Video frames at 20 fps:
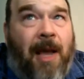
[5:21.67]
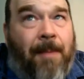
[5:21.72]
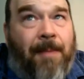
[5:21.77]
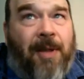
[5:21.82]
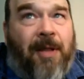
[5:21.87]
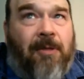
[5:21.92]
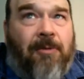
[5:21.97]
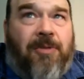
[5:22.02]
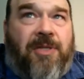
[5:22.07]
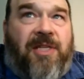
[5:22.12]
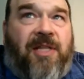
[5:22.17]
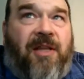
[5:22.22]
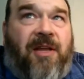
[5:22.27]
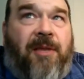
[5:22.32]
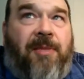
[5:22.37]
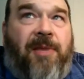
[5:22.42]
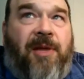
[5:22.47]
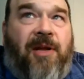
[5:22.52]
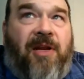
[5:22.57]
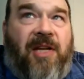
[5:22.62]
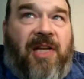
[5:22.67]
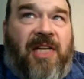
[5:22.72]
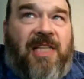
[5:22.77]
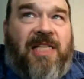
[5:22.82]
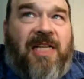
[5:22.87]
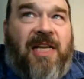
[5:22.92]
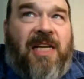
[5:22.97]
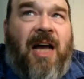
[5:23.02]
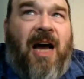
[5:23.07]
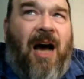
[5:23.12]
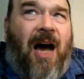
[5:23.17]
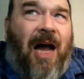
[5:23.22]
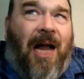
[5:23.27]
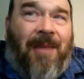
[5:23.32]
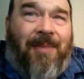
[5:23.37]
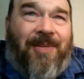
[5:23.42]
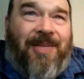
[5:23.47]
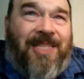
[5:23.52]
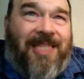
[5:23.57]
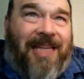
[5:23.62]
pillars of the community seen
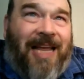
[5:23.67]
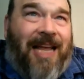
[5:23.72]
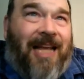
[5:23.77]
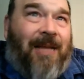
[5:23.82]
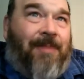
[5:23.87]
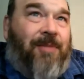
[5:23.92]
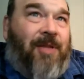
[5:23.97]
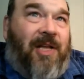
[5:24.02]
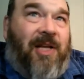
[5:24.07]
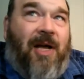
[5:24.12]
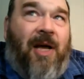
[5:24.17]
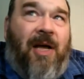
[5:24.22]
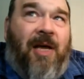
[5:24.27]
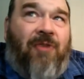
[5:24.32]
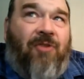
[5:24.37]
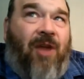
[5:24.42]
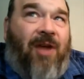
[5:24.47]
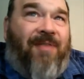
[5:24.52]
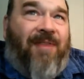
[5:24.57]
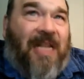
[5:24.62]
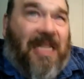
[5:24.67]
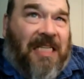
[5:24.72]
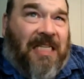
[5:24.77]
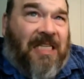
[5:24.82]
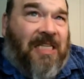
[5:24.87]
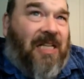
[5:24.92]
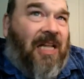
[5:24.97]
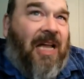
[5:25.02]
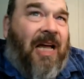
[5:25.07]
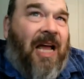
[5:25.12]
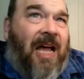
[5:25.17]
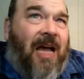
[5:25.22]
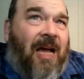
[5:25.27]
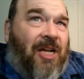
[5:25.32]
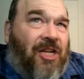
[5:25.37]
unmistakably driving slick,